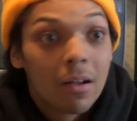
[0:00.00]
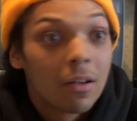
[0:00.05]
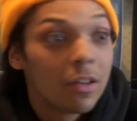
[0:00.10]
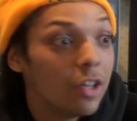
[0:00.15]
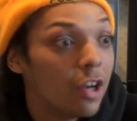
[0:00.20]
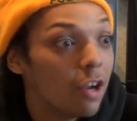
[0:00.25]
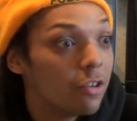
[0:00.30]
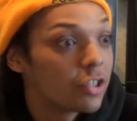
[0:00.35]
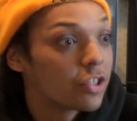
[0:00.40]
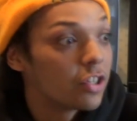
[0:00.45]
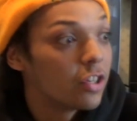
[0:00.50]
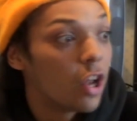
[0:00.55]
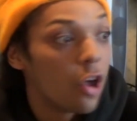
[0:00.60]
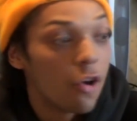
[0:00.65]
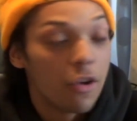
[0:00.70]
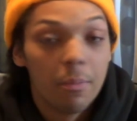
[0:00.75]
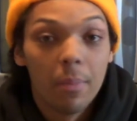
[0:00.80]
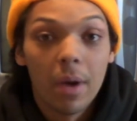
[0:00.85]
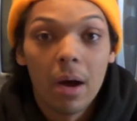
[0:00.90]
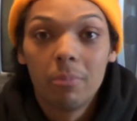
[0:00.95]
just to
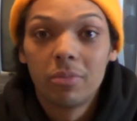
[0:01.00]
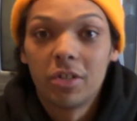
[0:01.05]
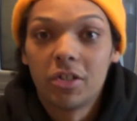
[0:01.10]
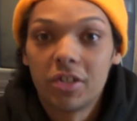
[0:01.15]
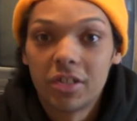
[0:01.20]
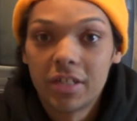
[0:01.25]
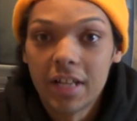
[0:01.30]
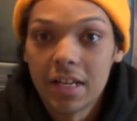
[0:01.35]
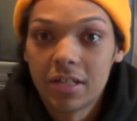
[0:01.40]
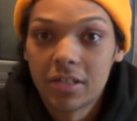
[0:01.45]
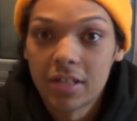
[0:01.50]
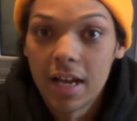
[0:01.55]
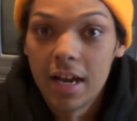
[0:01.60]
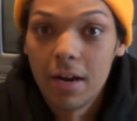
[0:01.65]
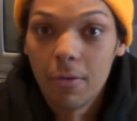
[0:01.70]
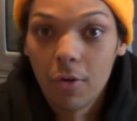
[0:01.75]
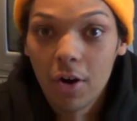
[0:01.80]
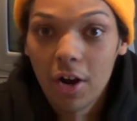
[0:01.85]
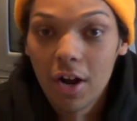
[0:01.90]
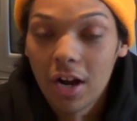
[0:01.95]
load them up, just to test
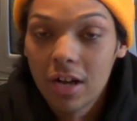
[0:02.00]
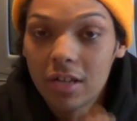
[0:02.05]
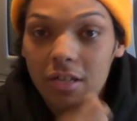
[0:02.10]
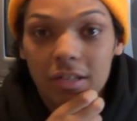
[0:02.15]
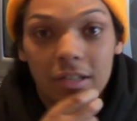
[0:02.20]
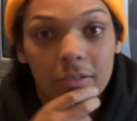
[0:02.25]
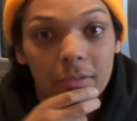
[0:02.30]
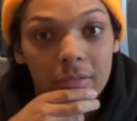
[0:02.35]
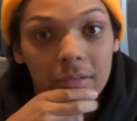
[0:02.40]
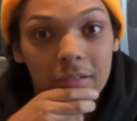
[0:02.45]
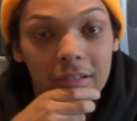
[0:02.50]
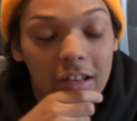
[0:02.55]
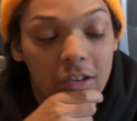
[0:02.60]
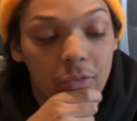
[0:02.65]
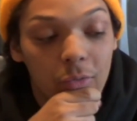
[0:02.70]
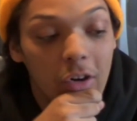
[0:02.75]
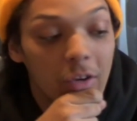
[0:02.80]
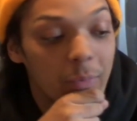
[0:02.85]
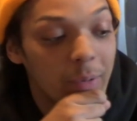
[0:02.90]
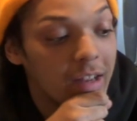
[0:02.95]
that it works, and
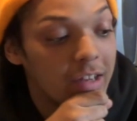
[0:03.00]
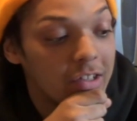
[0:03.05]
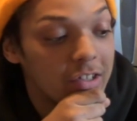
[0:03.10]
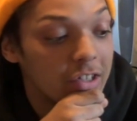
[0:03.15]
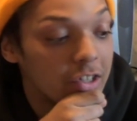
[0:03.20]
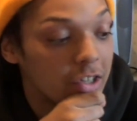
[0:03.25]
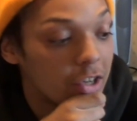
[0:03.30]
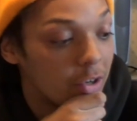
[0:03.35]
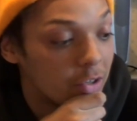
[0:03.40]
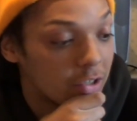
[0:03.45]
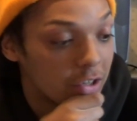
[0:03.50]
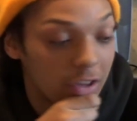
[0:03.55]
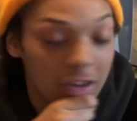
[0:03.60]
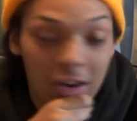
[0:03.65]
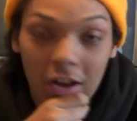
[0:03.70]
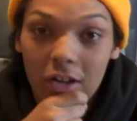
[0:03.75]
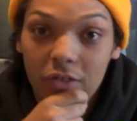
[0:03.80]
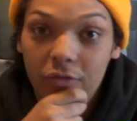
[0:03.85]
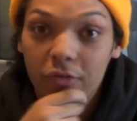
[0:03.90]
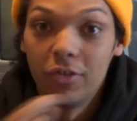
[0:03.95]
that's what I basically do. So the
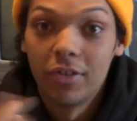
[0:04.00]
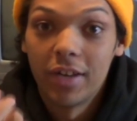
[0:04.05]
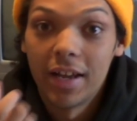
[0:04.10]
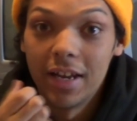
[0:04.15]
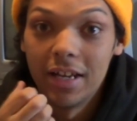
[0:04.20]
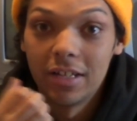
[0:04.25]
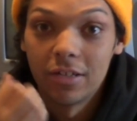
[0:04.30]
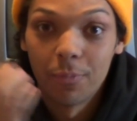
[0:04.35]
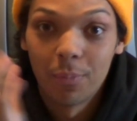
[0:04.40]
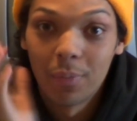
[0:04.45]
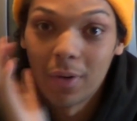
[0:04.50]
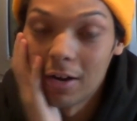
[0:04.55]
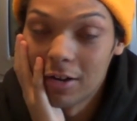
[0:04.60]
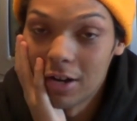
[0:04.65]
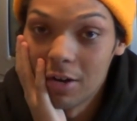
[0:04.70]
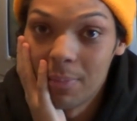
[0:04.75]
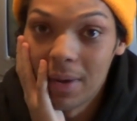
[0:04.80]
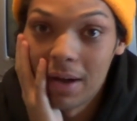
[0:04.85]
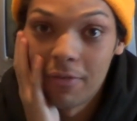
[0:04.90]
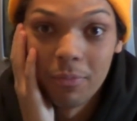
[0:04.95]
last few days, I've
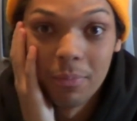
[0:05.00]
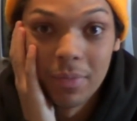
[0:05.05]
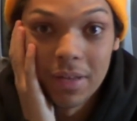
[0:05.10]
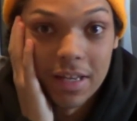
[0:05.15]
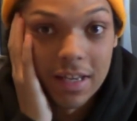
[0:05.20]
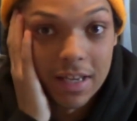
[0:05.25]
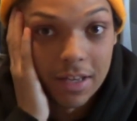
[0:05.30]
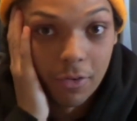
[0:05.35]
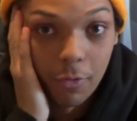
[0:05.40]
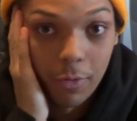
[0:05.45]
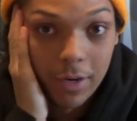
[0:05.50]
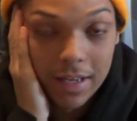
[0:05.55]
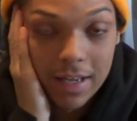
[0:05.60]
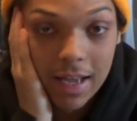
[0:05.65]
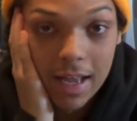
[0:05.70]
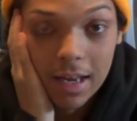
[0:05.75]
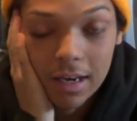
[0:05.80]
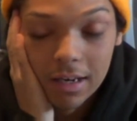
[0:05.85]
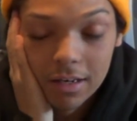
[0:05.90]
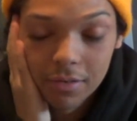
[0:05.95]
come back from Geek at the
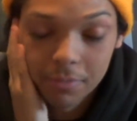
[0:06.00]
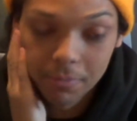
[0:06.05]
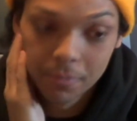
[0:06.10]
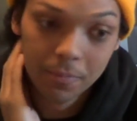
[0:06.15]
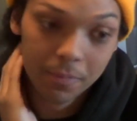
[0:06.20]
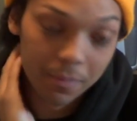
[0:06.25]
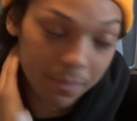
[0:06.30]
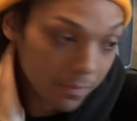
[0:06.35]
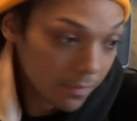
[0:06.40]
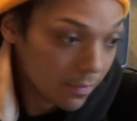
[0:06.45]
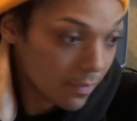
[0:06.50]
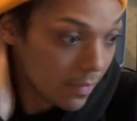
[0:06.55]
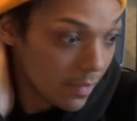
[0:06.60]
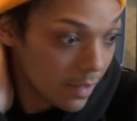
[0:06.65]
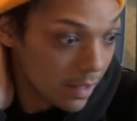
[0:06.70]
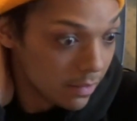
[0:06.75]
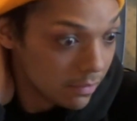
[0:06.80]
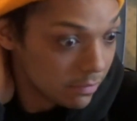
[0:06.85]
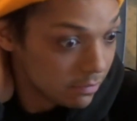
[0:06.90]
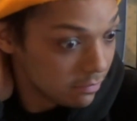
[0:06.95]
weekend,
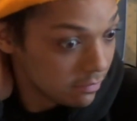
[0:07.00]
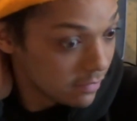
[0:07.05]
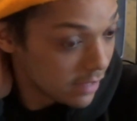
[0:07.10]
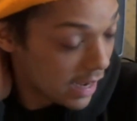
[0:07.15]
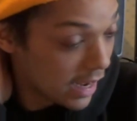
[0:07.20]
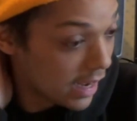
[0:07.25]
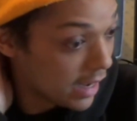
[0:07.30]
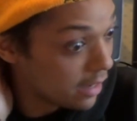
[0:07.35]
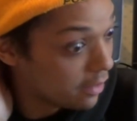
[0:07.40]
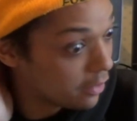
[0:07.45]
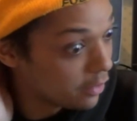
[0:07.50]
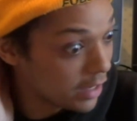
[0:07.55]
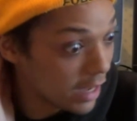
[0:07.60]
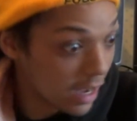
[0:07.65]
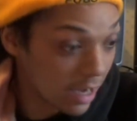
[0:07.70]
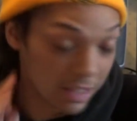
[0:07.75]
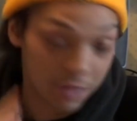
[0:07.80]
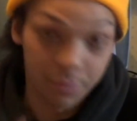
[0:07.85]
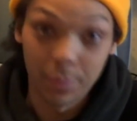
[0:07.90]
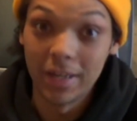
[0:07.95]
and
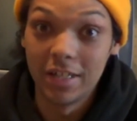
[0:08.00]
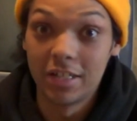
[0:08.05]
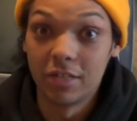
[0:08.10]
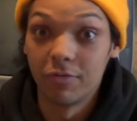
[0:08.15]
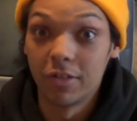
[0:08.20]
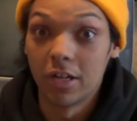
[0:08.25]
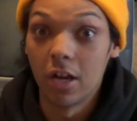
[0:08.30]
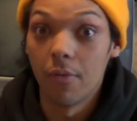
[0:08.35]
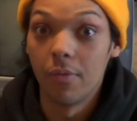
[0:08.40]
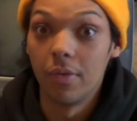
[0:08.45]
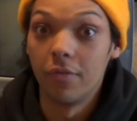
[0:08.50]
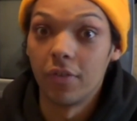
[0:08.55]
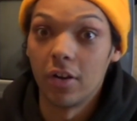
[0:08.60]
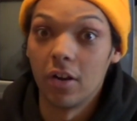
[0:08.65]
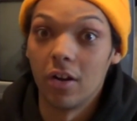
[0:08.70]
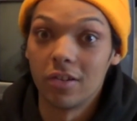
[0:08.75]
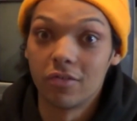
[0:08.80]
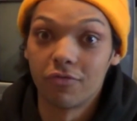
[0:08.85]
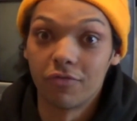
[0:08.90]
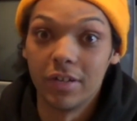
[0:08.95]
yeah, just basically recovering for
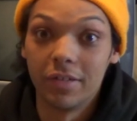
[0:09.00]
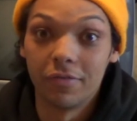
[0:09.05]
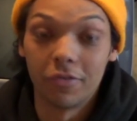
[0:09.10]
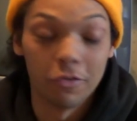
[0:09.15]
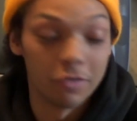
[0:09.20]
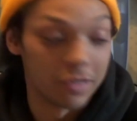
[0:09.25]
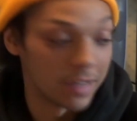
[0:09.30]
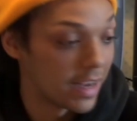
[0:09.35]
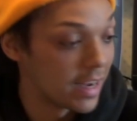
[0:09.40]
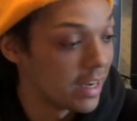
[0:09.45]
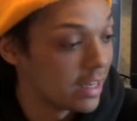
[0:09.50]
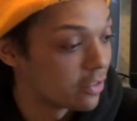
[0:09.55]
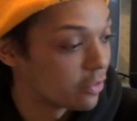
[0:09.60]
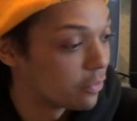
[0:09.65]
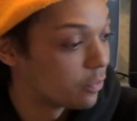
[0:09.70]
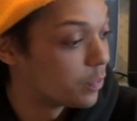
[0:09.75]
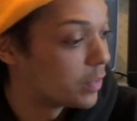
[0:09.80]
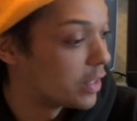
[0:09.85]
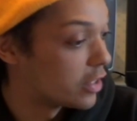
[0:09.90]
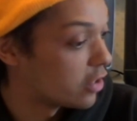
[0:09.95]
the last 3 or 4
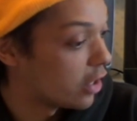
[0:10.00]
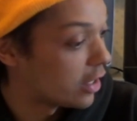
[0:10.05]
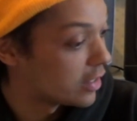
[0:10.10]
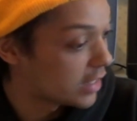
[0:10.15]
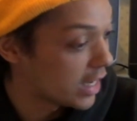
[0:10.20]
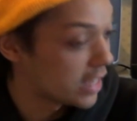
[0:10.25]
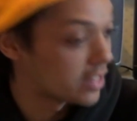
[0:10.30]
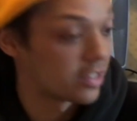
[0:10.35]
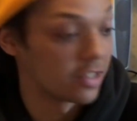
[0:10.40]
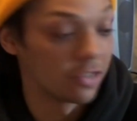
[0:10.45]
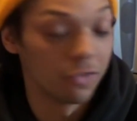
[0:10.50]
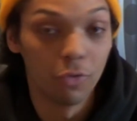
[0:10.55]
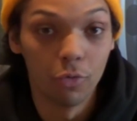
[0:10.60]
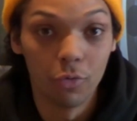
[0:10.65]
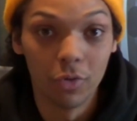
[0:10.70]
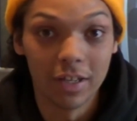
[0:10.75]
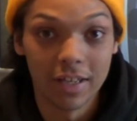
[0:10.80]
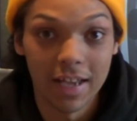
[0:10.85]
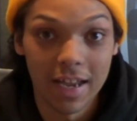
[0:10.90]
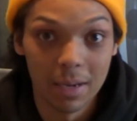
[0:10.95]
days, just like testing
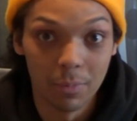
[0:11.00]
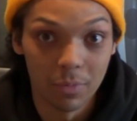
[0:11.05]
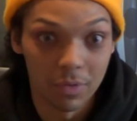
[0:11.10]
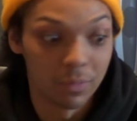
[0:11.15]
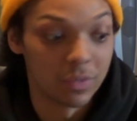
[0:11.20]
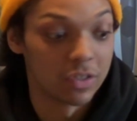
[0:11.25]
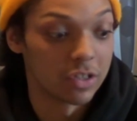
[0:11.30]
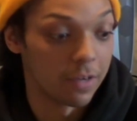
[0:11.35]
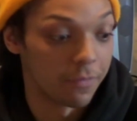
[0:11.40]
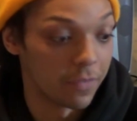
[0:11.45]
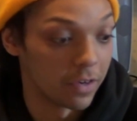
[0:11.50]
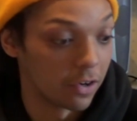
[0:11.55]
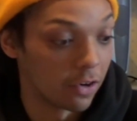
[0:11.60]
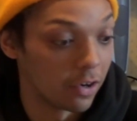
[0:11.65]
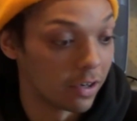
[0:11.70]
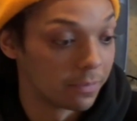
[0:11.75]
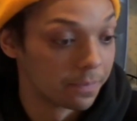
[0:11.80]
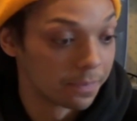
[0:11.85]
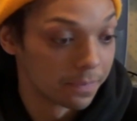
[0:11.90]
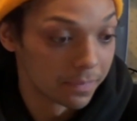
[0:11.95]
all the games and stuff I
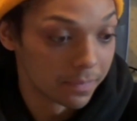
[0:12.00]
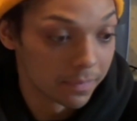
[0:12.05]
got.